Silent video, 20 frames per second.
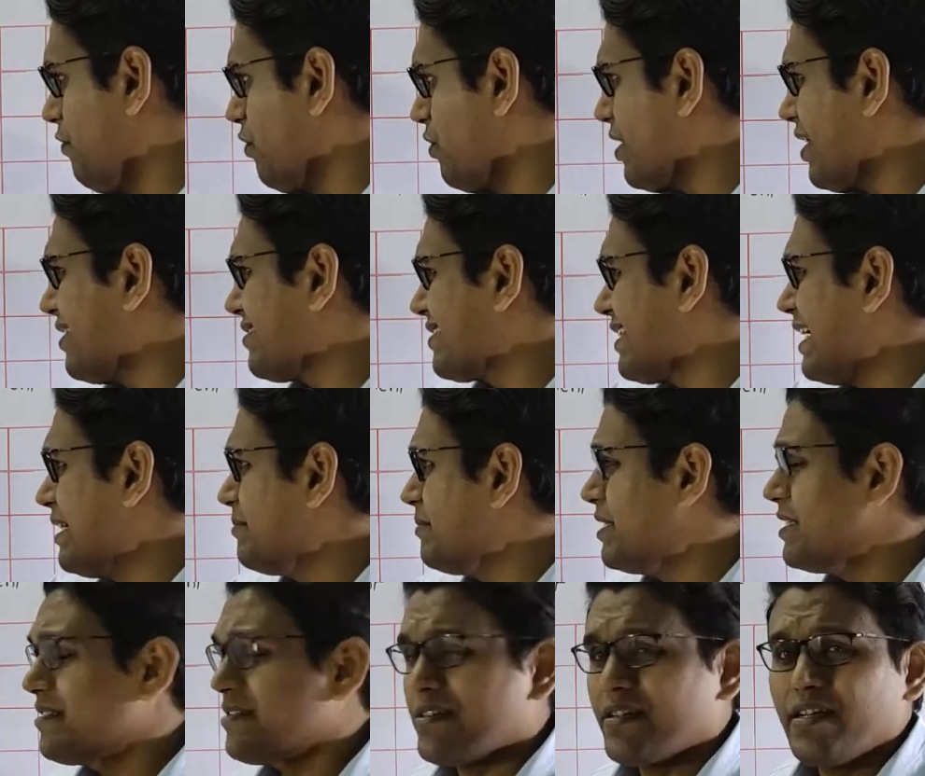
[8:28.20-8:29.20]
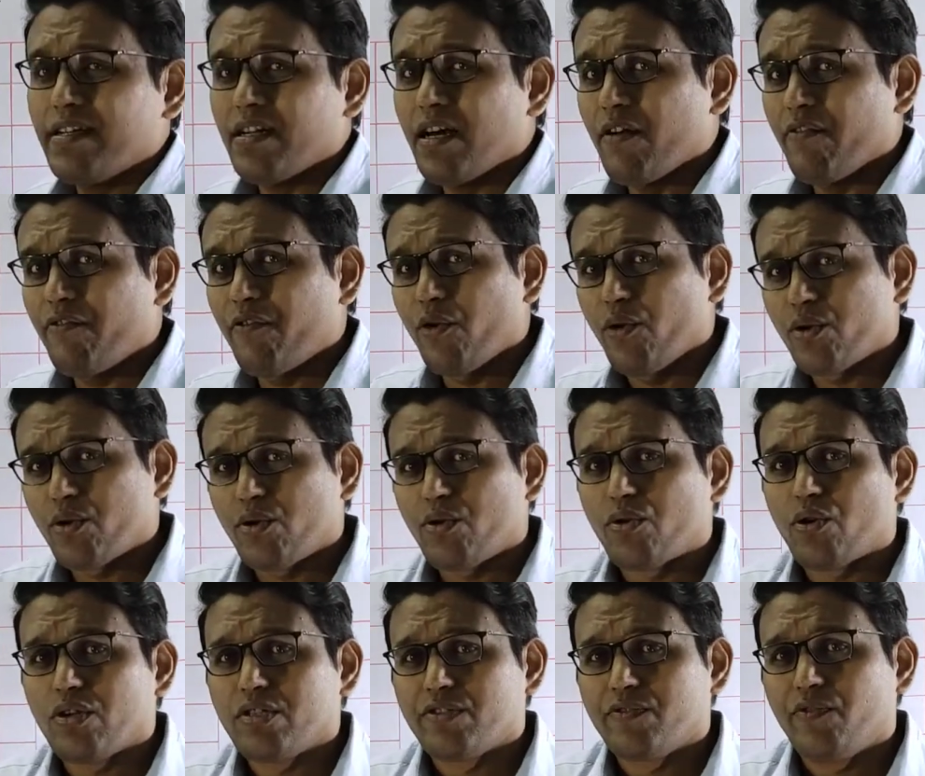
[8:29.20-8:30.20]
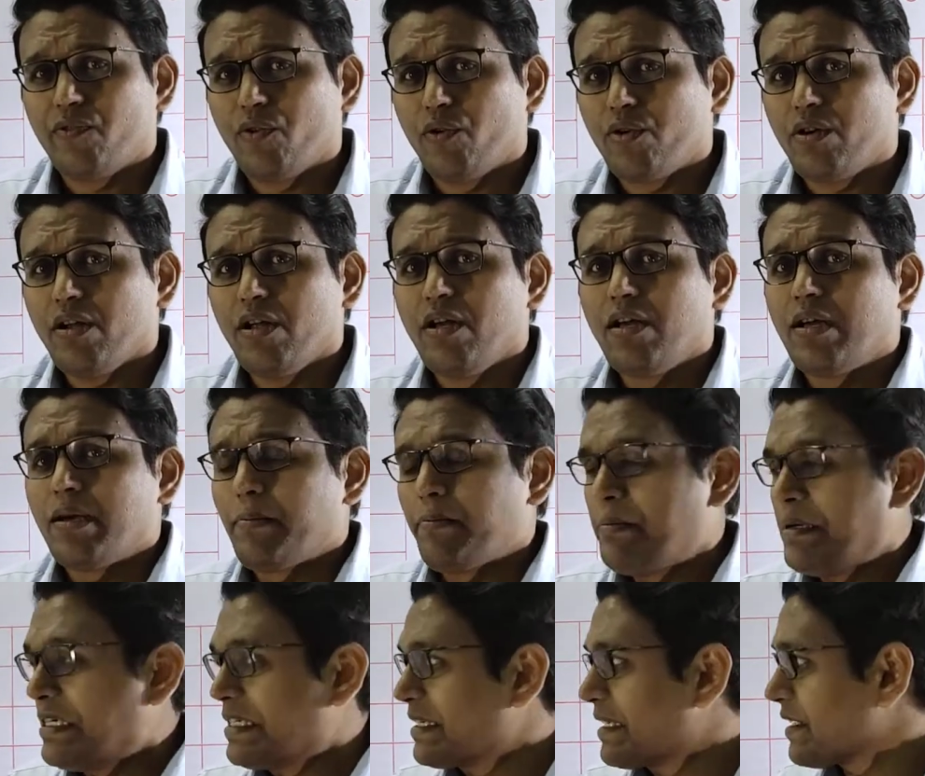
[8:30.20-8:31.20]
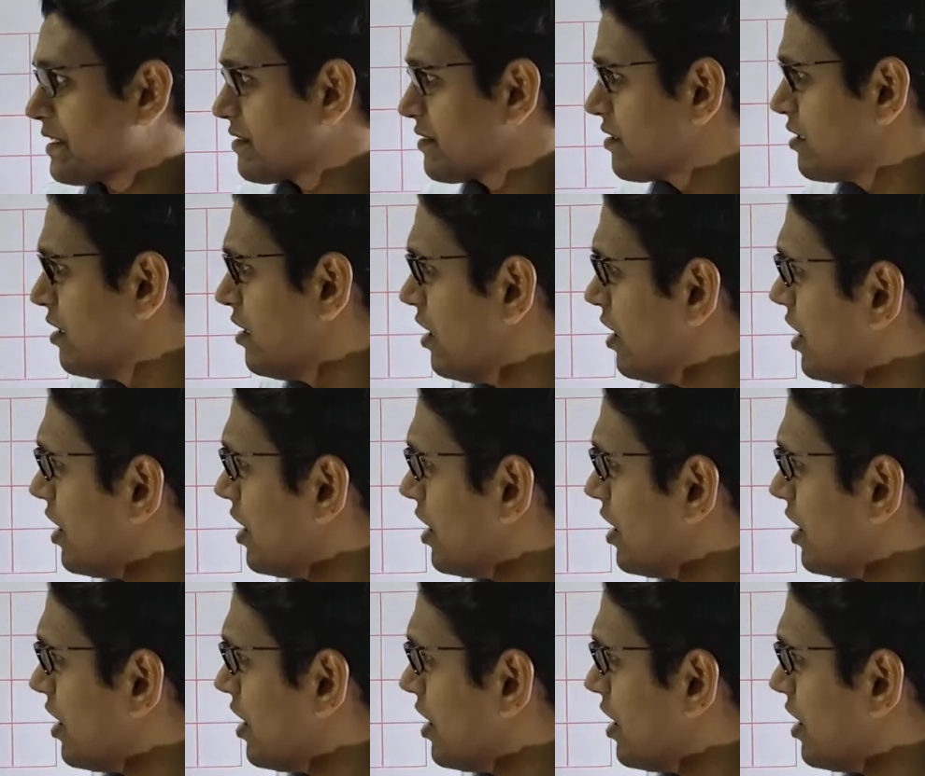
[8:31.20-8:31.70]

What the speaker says: assignments in a 4 cross 4 matrix.